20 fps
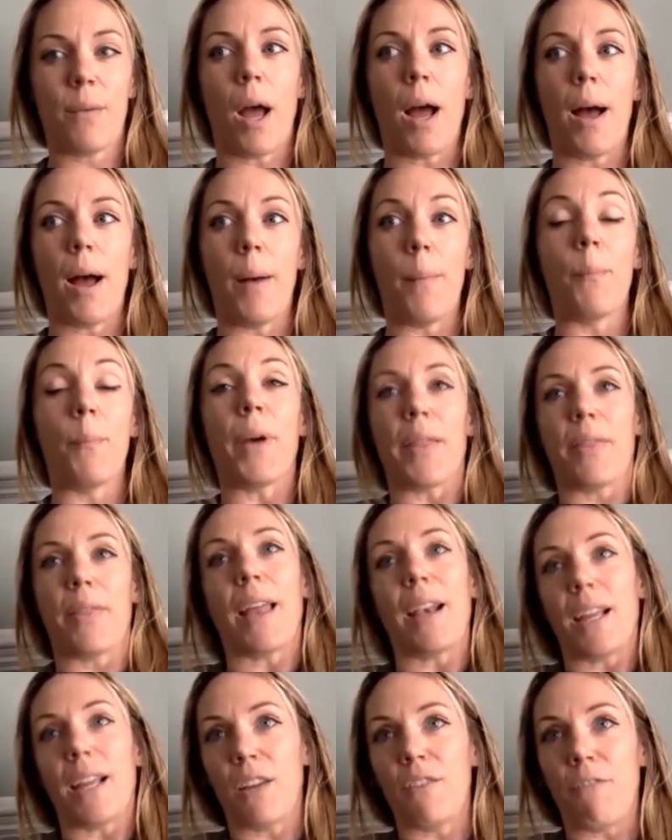But
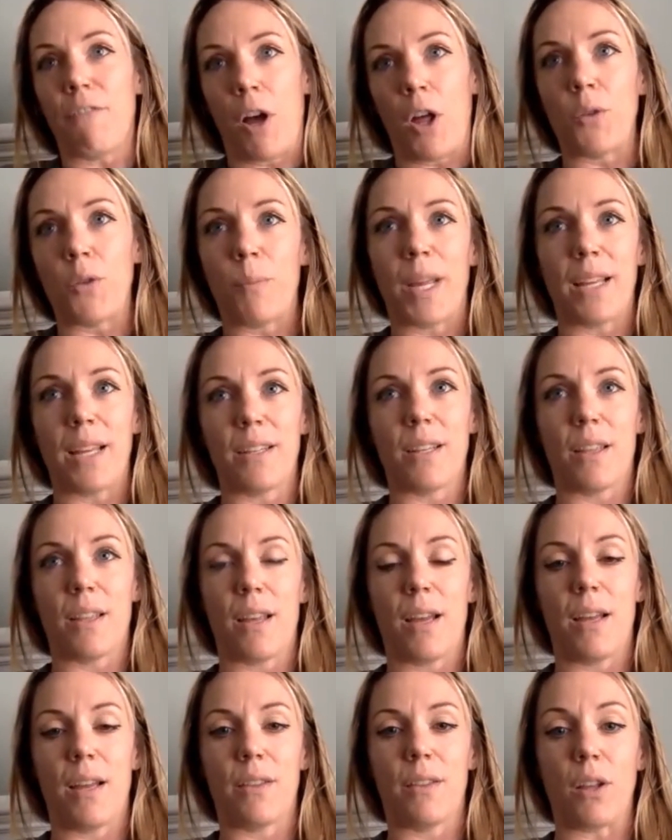then he had followed me into
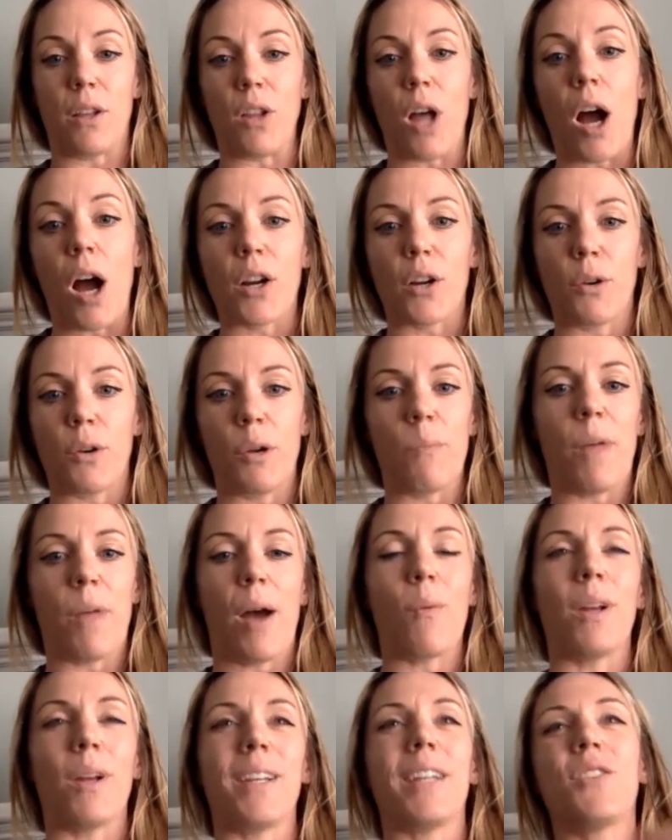the locker room that
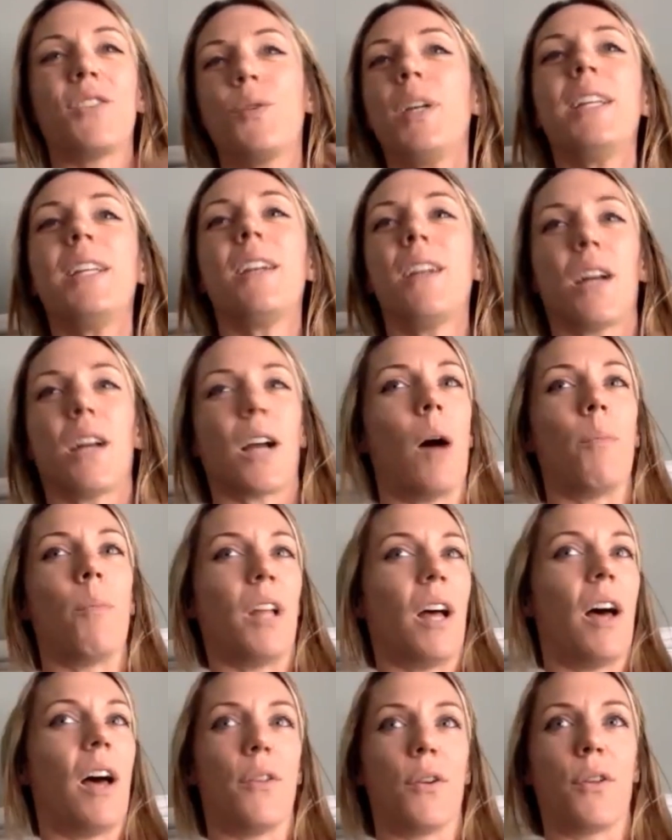one day. So he did a couple
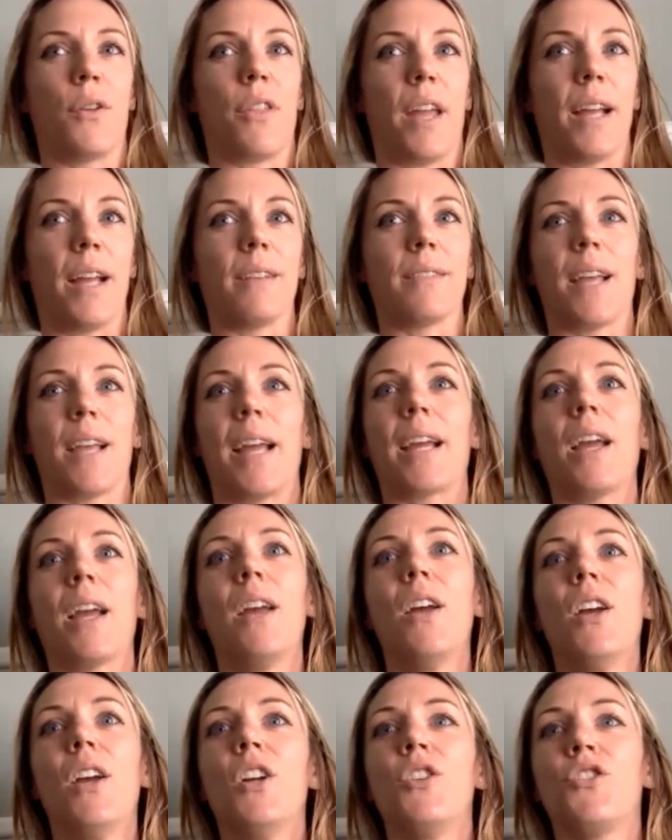of other things, like
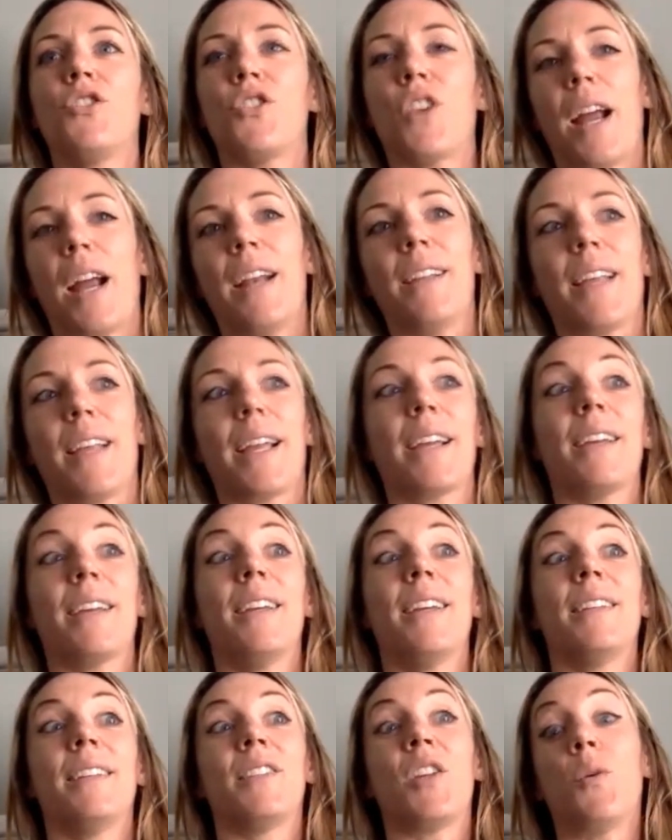trying to like
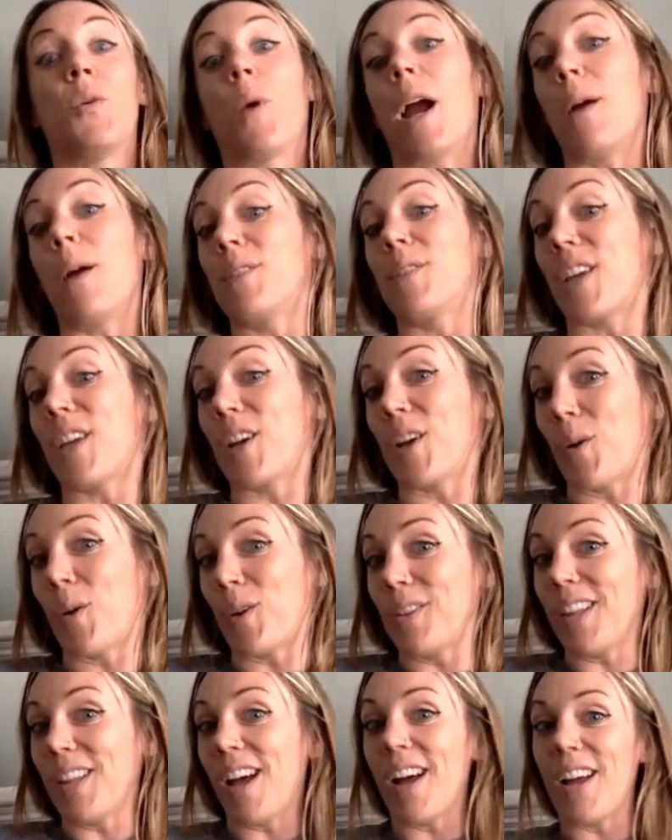see where I was going to go to
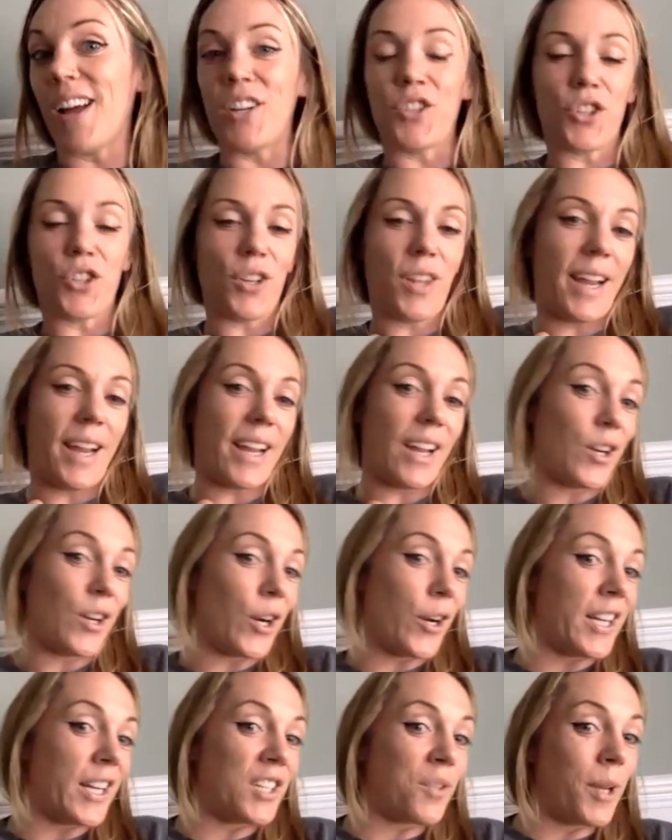lunch, or like
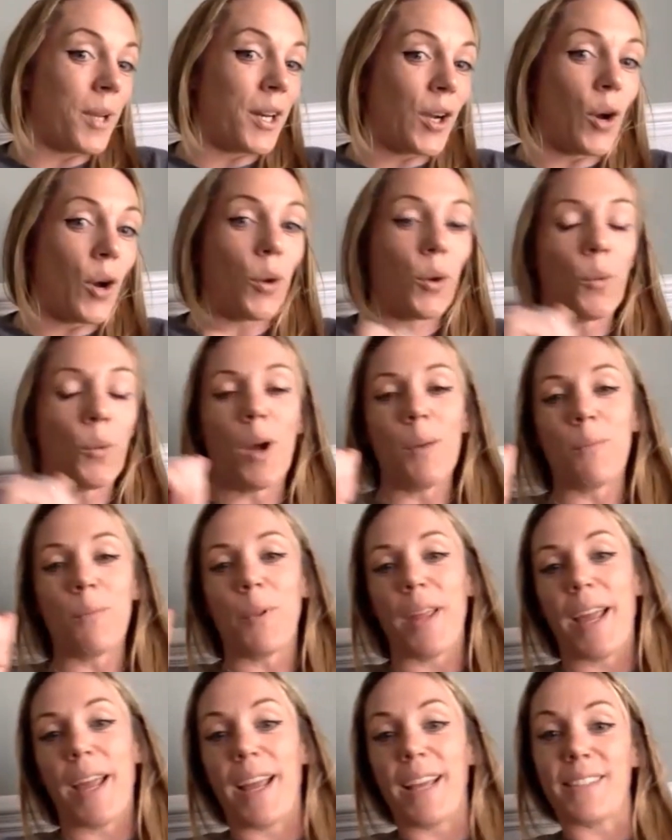encourage me to go to one
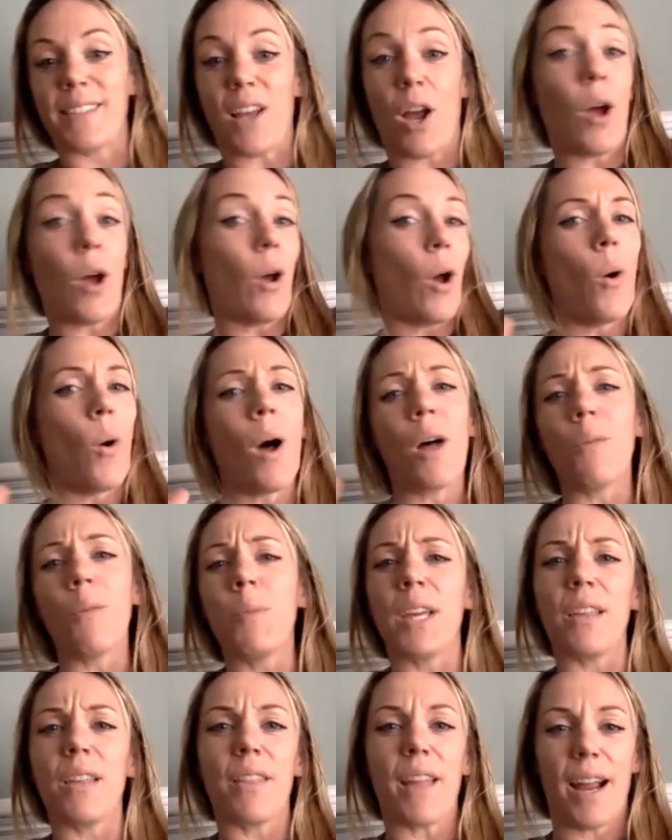place. I'll
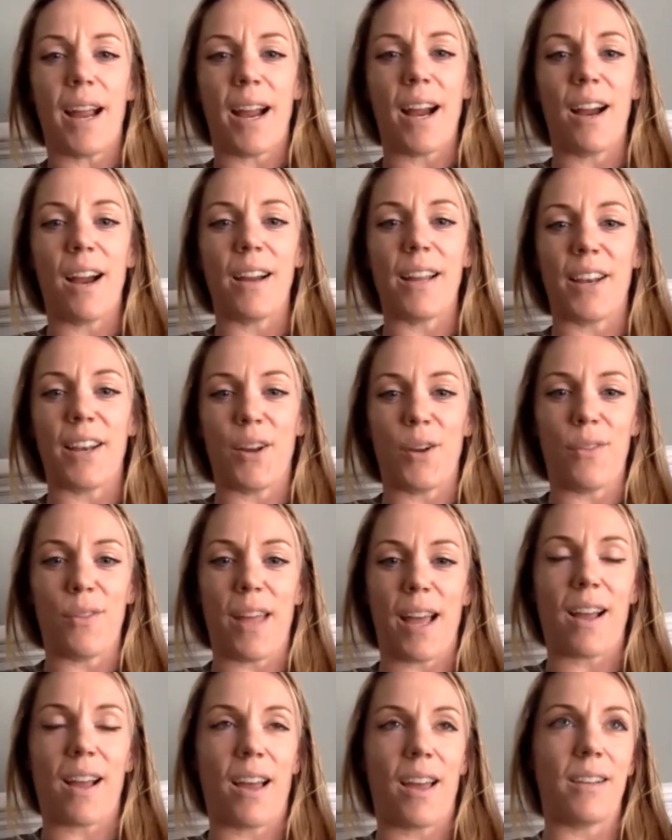be there, you know,
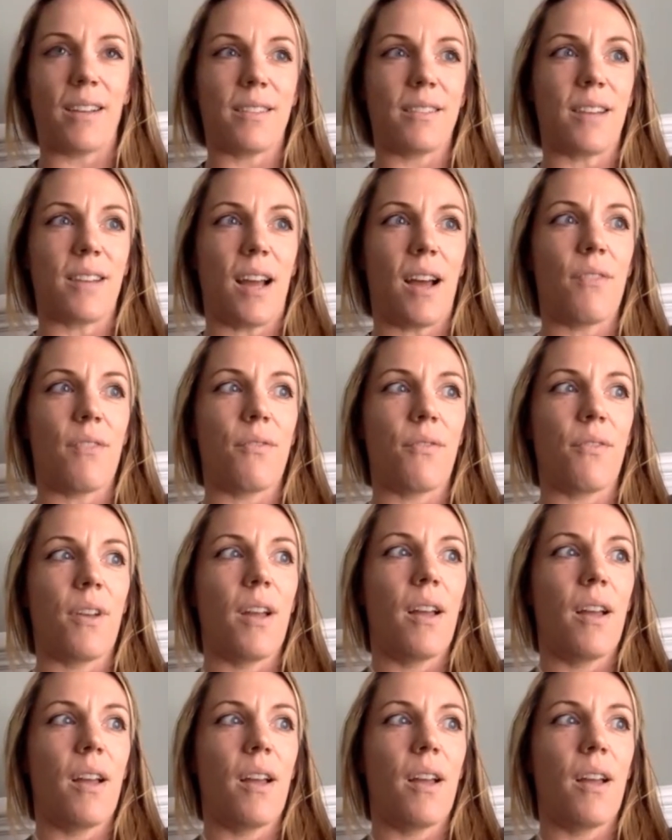that kind of stuff.